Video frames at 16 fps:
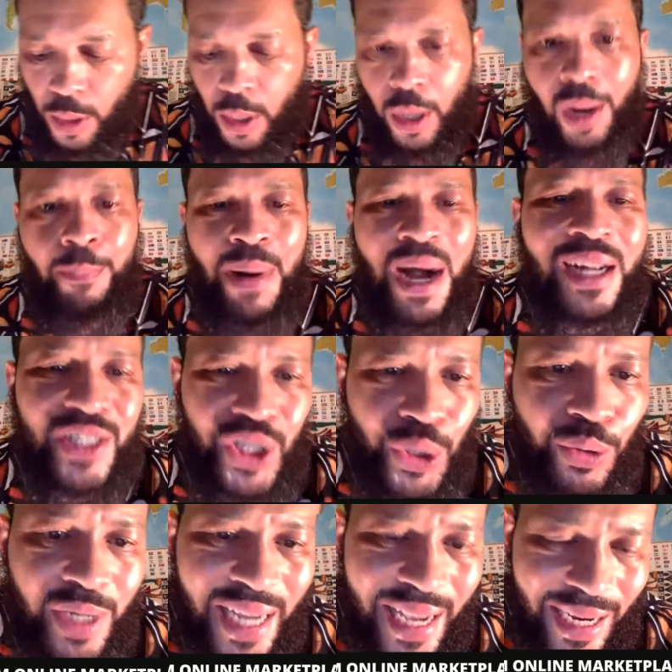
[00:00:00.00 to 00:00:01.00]
A bunch of
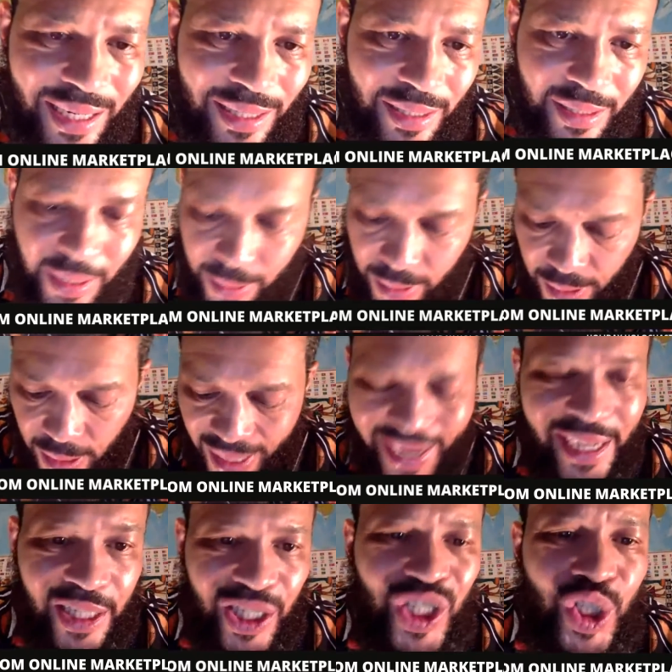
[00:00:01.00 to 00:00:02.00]
you niggas
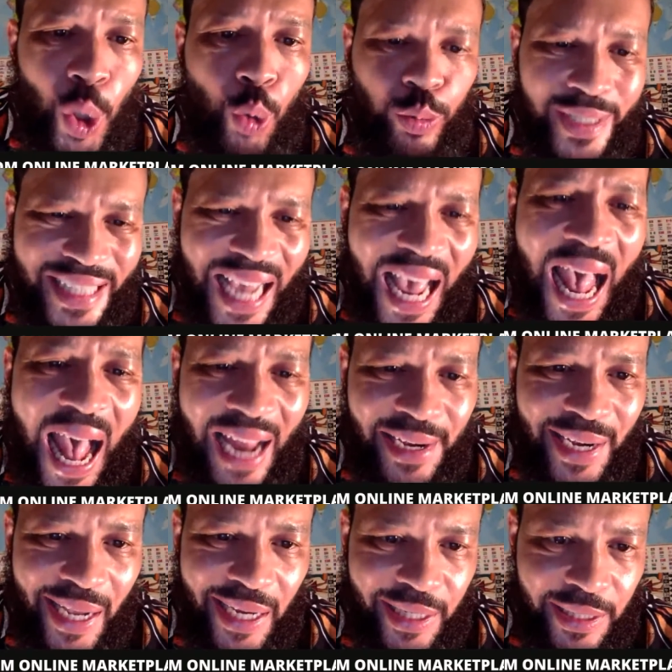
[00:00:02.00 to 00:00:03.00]
is suit and tie
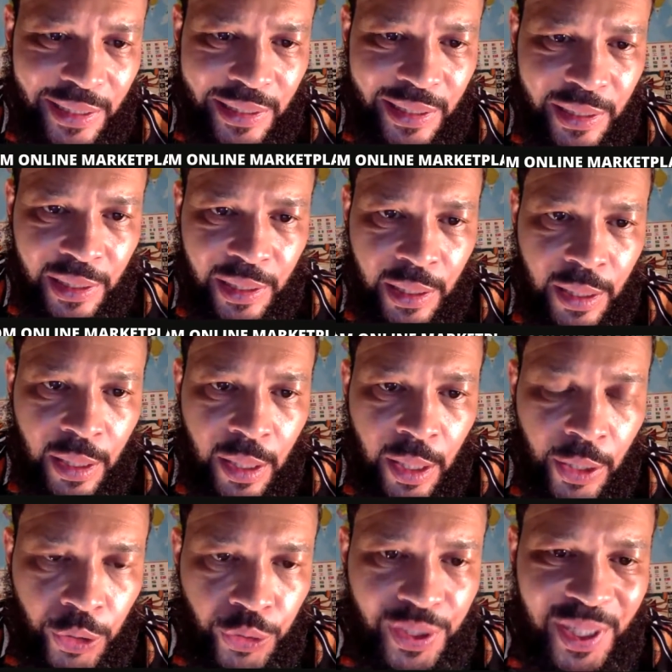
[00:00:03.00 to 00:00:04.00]
niggas.
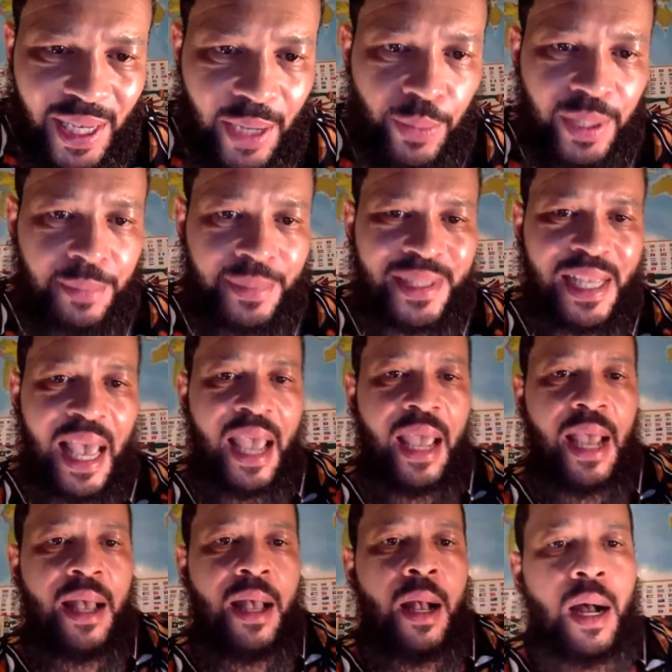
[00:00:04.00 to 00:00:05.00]
You see what I'm
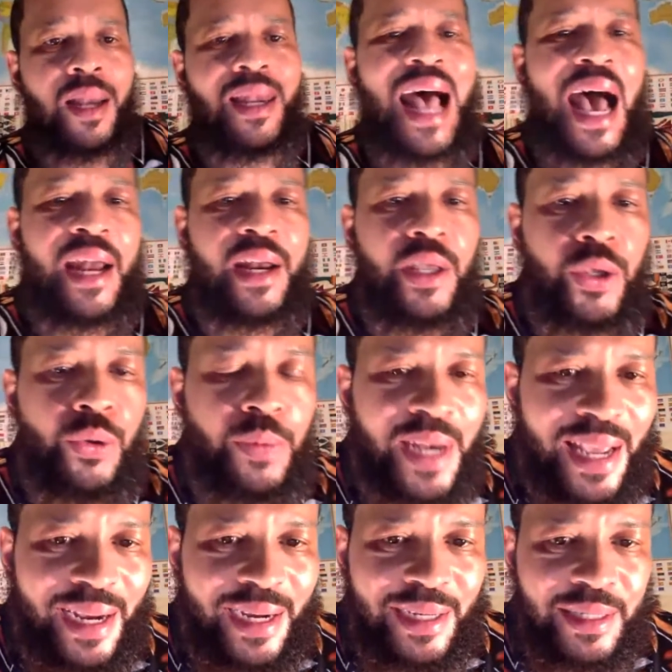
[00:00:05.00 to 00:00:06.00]
saying? A lot of you
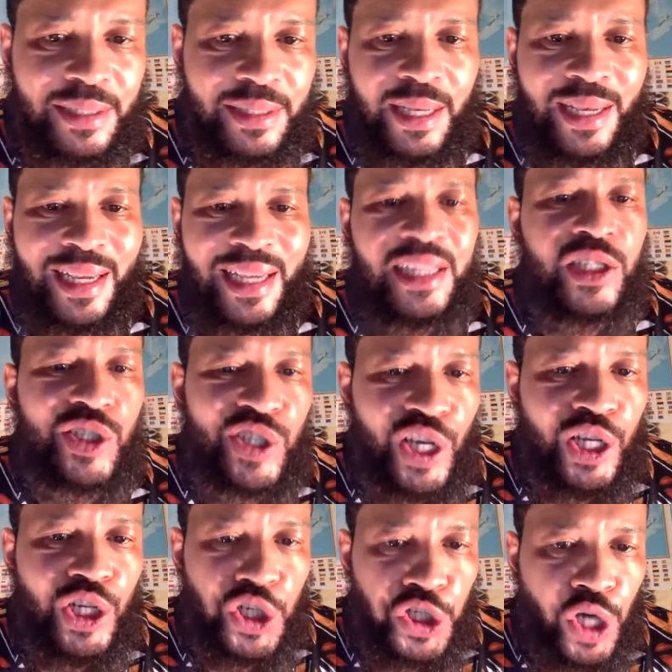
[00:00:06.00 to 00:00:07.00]
niggas is
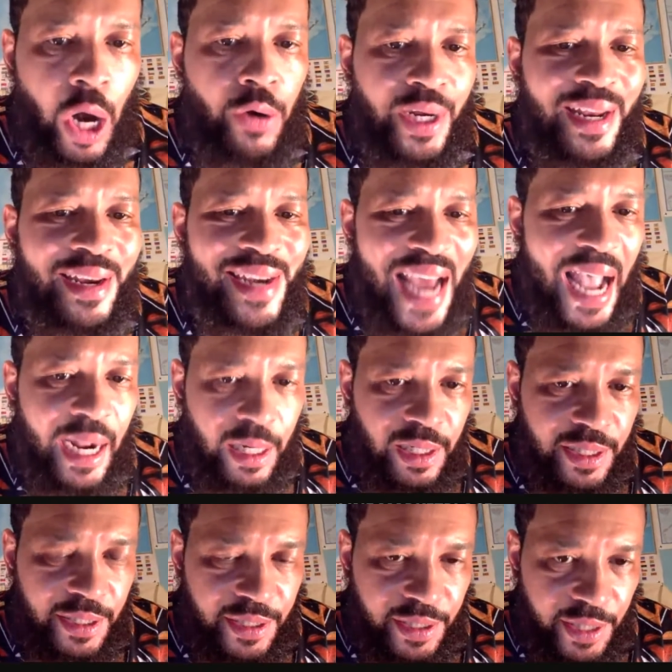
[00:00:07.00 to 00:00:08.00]
t-shirt and
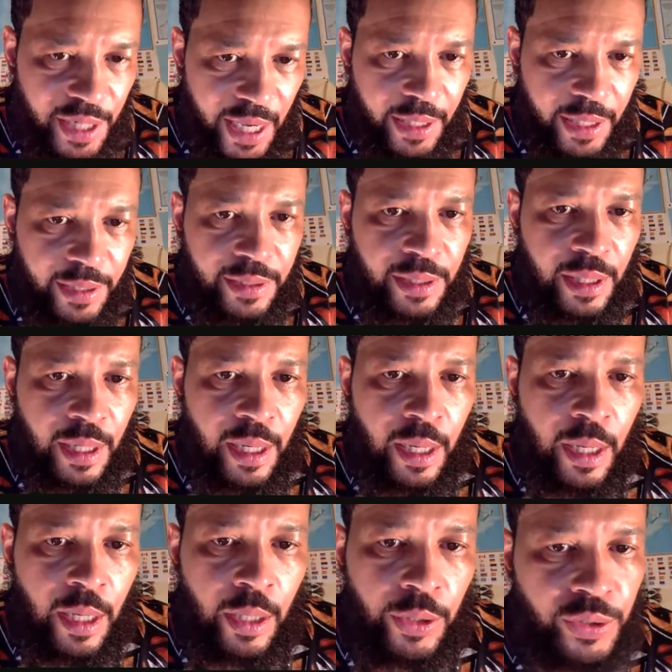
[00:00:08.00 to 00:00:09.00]
necklace niggas.
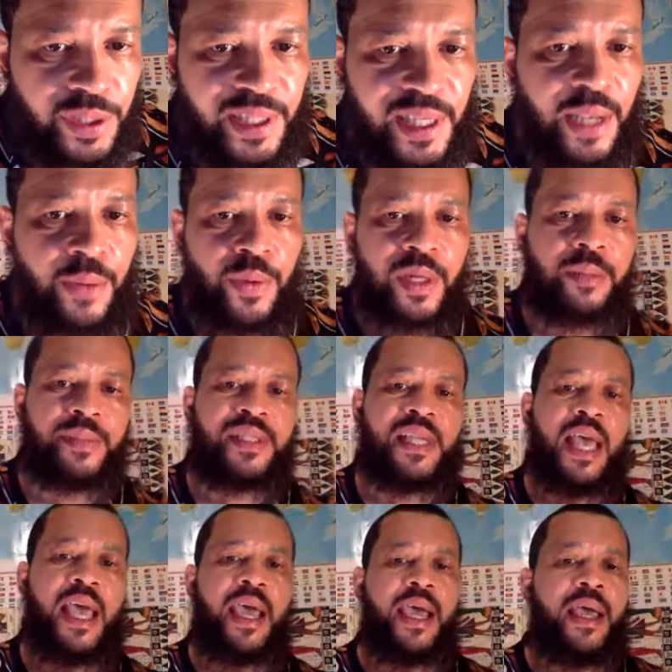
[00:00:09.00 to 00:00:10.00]
You see what I'm
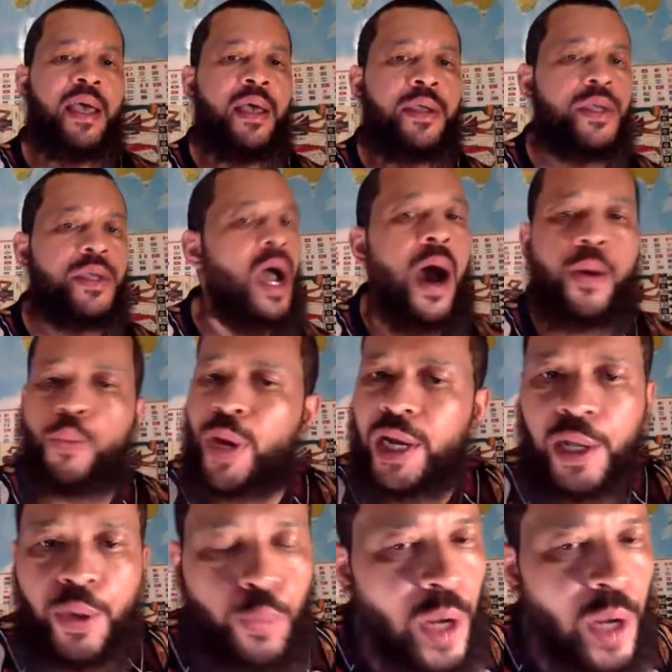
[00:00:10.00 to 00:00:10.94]
saying? Y'all really